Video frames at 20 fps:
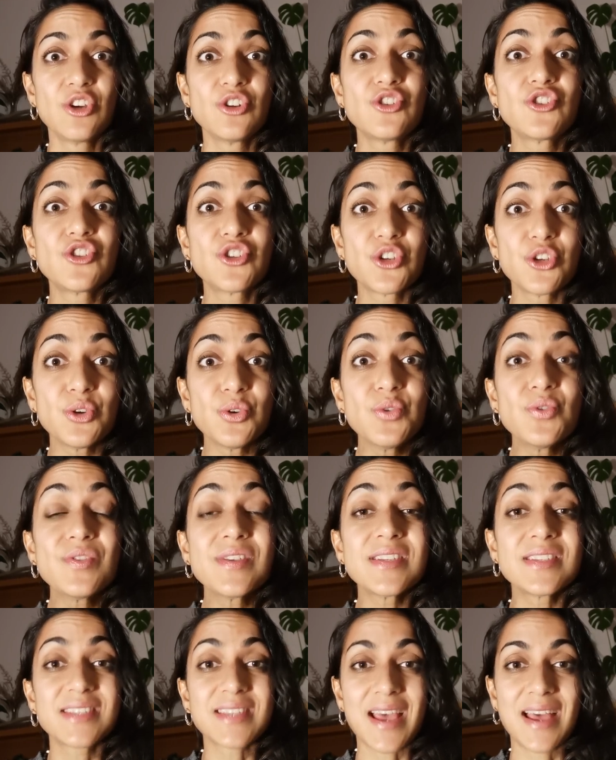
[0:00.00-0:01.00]
to
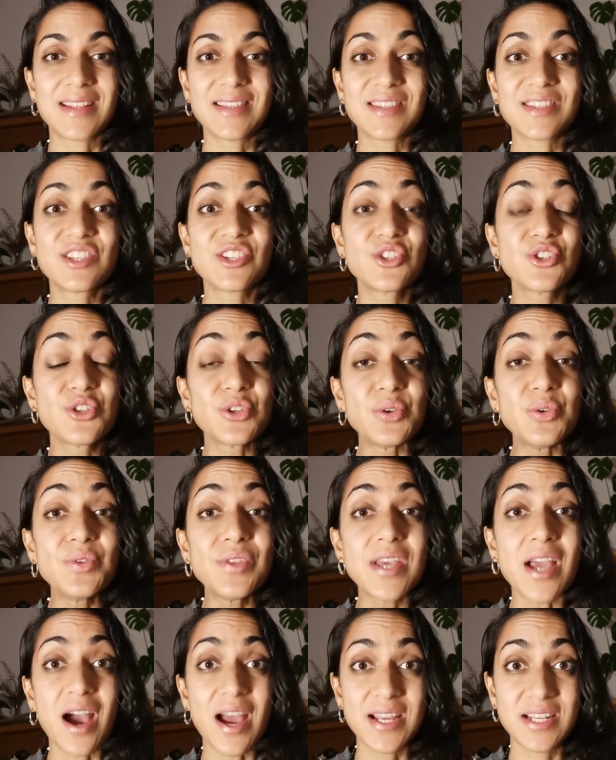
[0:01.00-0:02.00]
the sense, to
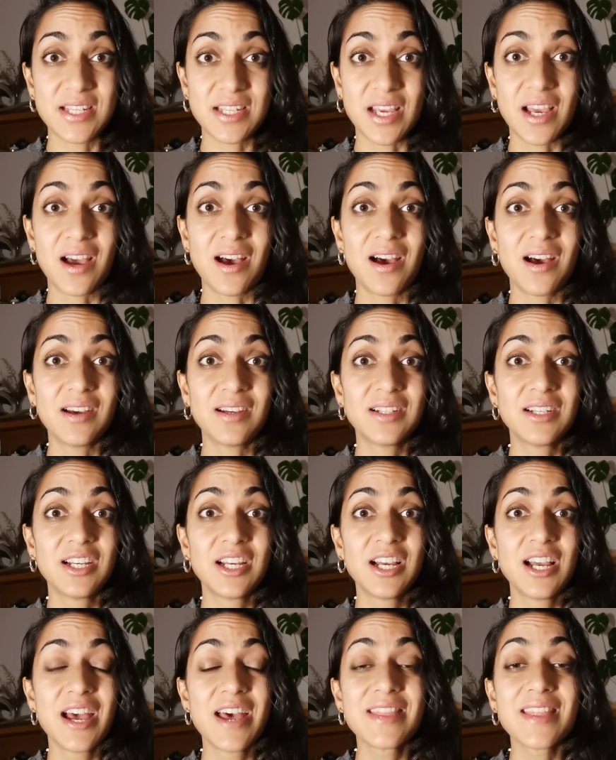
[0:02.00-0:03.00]
the idea
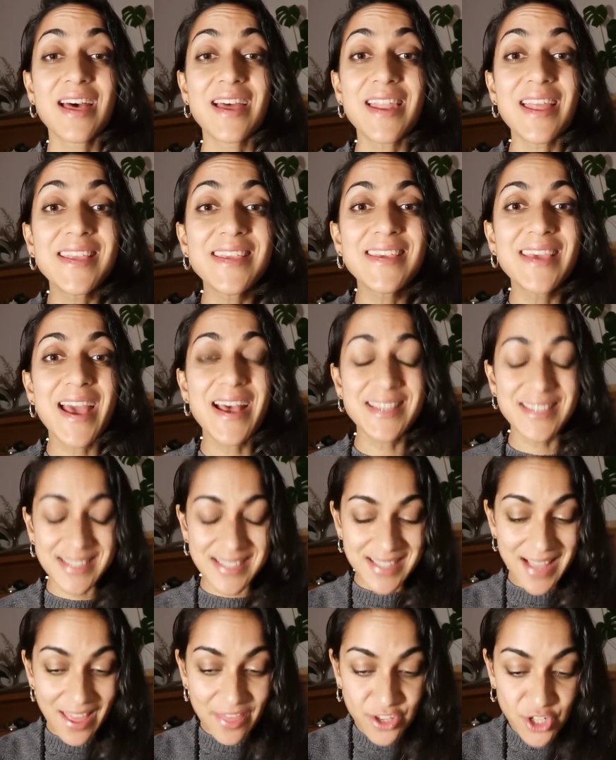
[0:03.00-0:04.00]
that
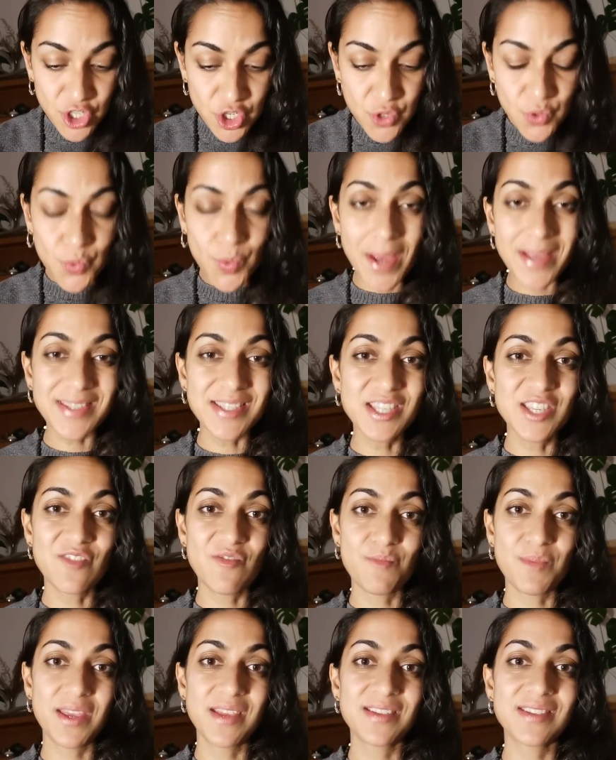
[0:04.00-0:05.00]
yes, the true essence
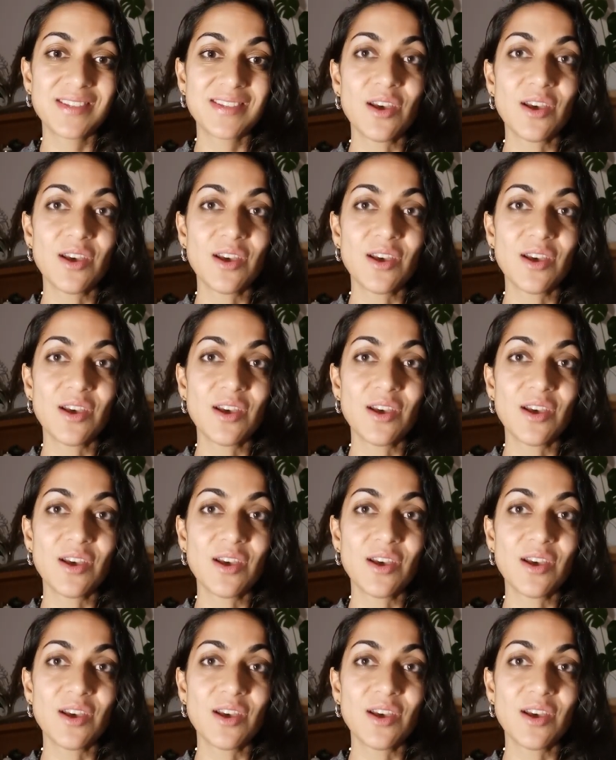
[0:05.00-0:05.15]
of me is